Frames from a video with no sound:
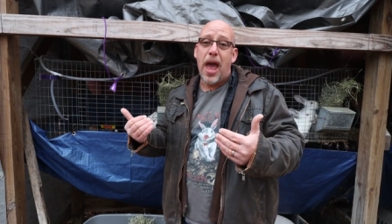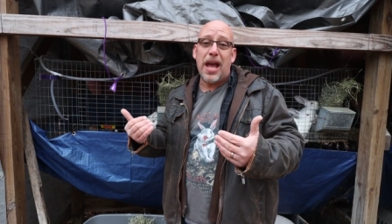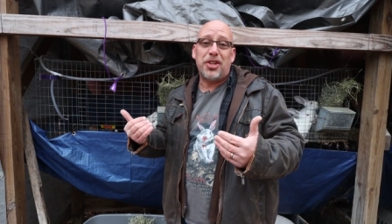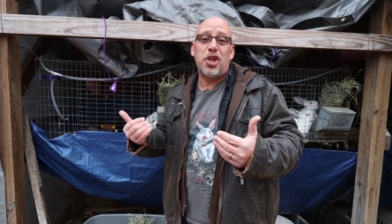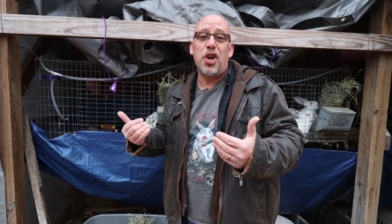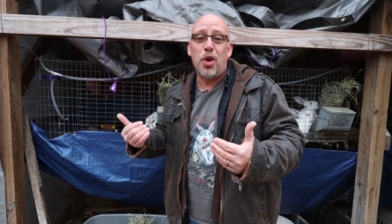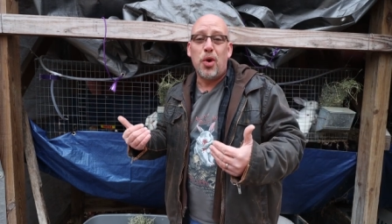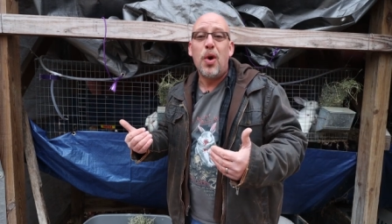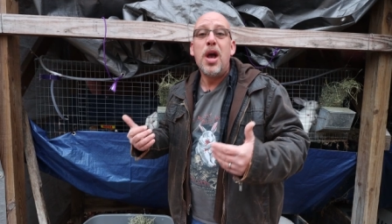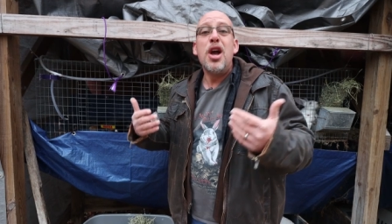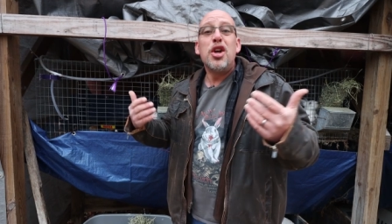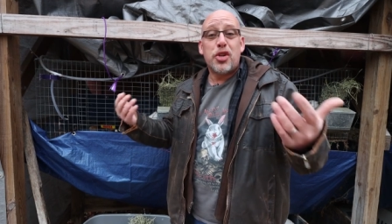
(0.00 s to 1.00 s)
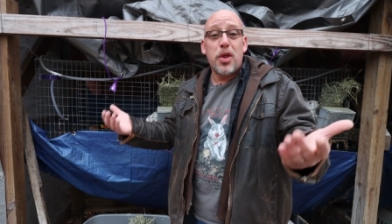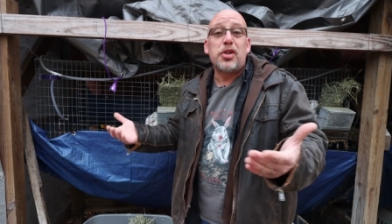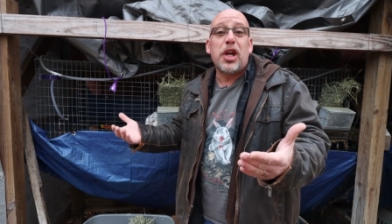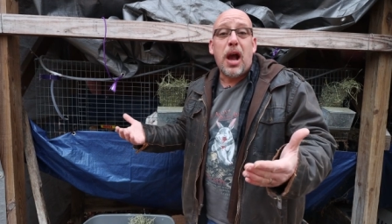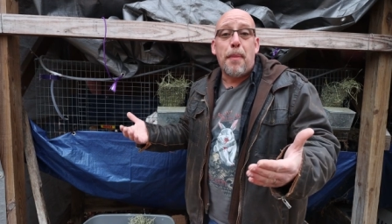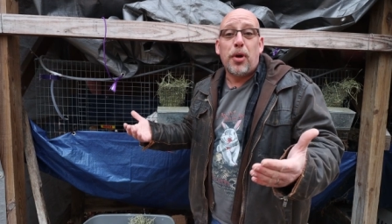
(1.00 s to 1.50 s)
that too. So
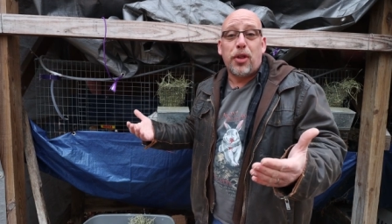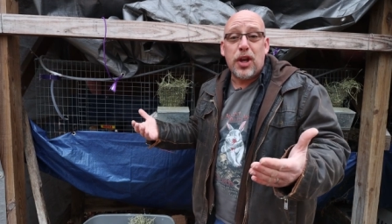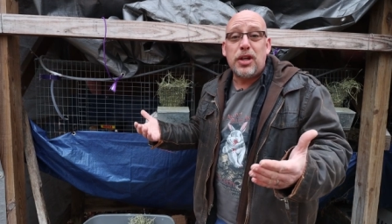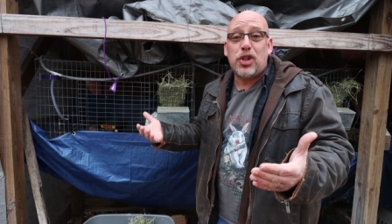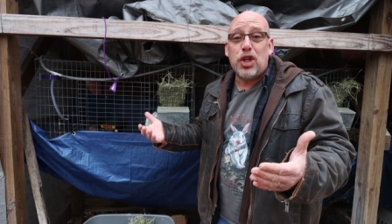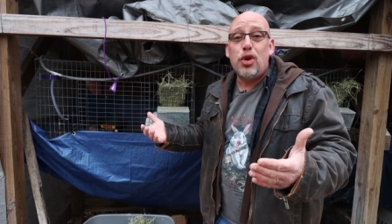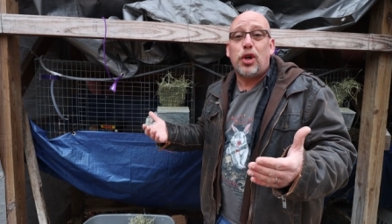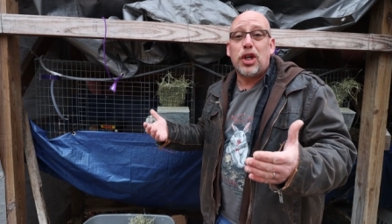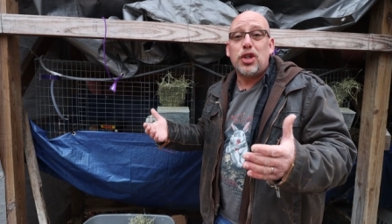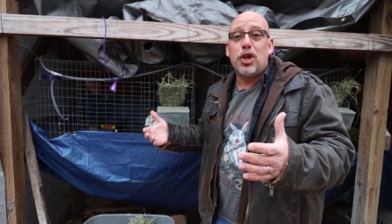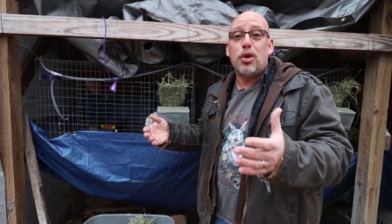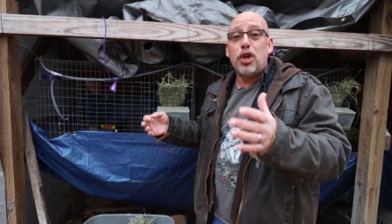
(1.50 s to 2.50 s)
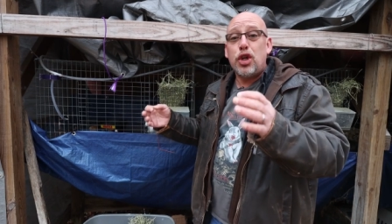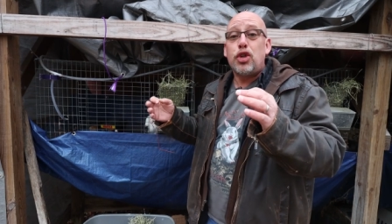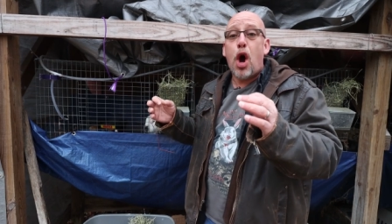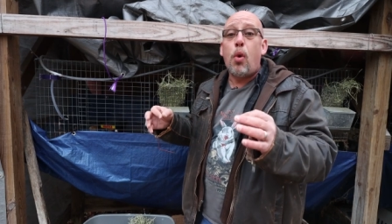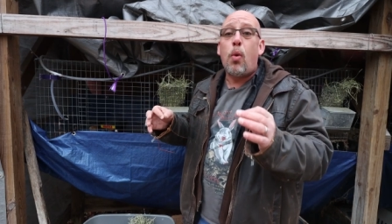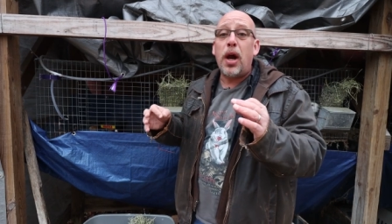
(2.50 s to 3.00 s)
there's a couple of things that you can do. You
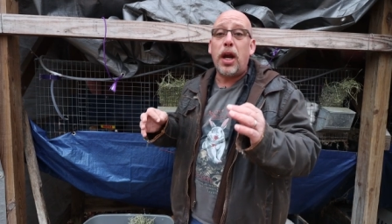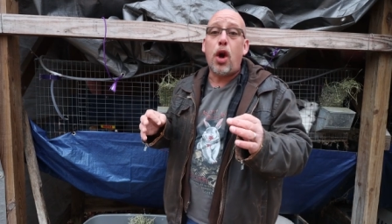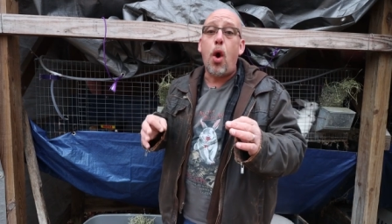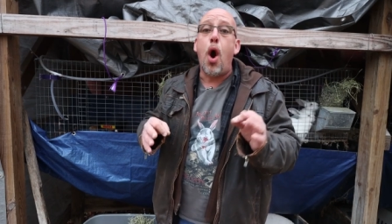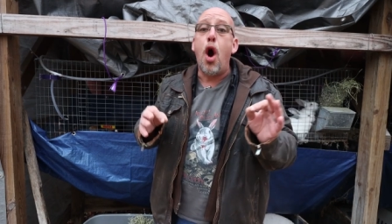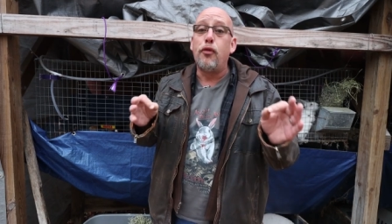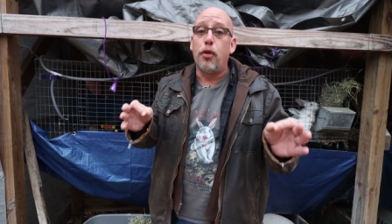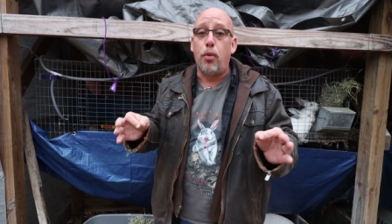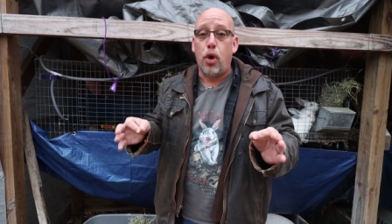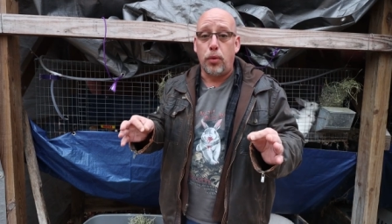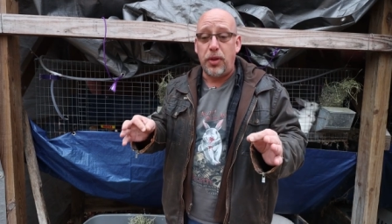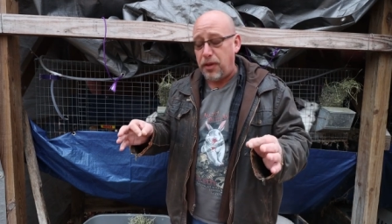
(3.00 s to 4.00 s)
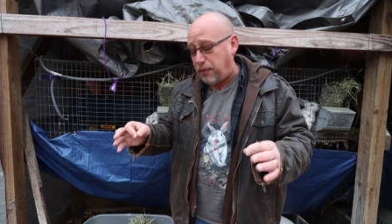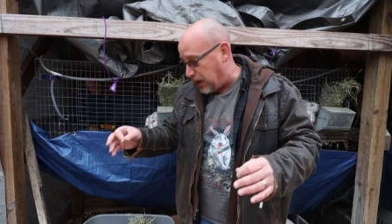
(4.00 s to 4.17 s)
don't want to go overboard with the